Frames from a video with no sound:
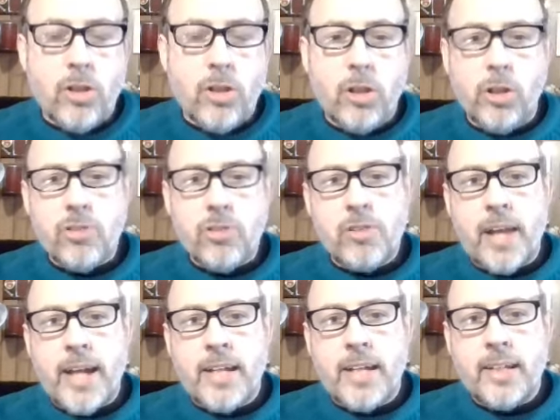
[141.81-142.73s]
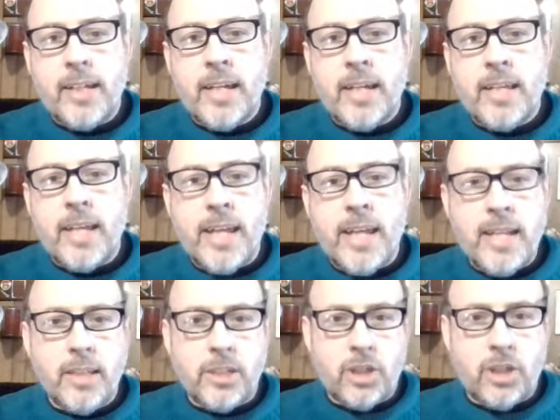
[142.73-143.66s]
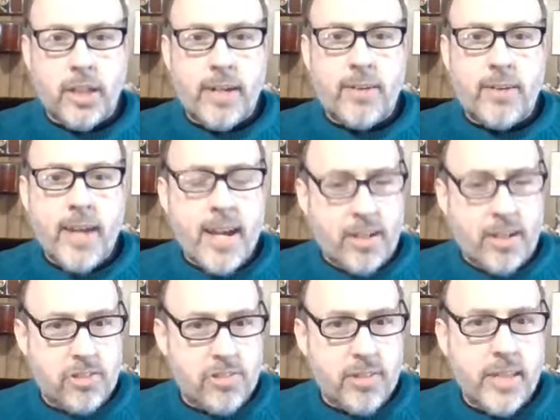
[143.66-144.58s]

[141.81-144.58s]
looks like an English letter X.